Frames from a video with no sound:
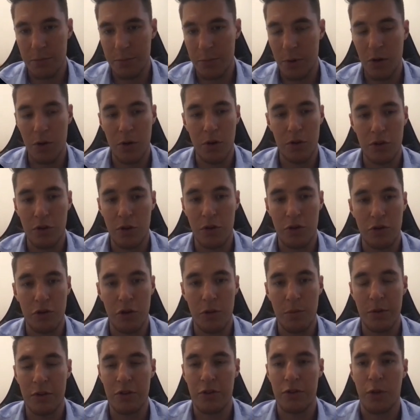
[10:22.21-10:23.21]
put it on
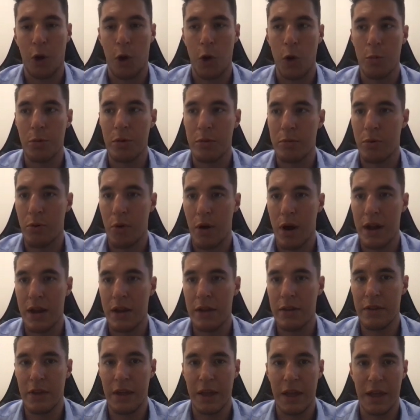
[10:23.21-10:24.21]
YouTube, and just hope and
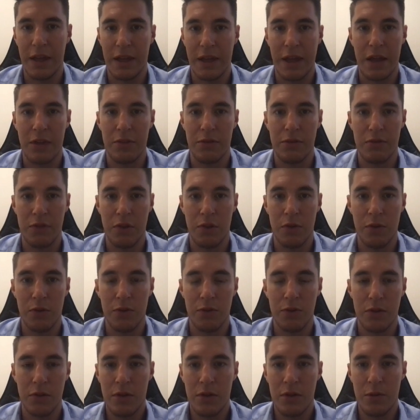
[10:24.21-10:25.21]
pray that it gets
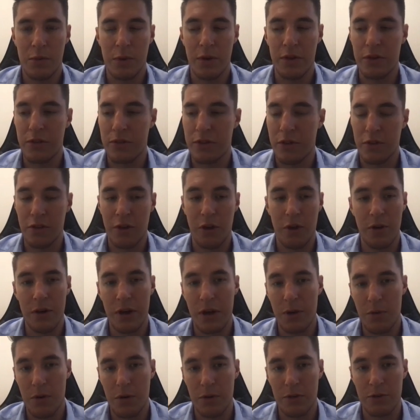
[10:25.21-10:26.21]
views, which is the
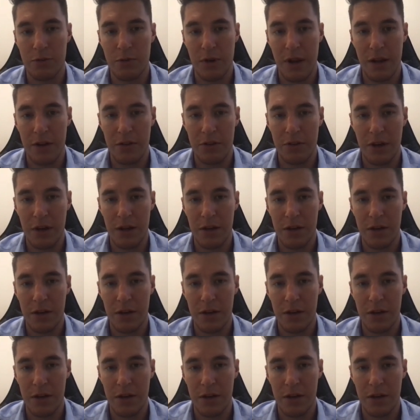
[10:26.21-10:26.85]
totally wrong strategy.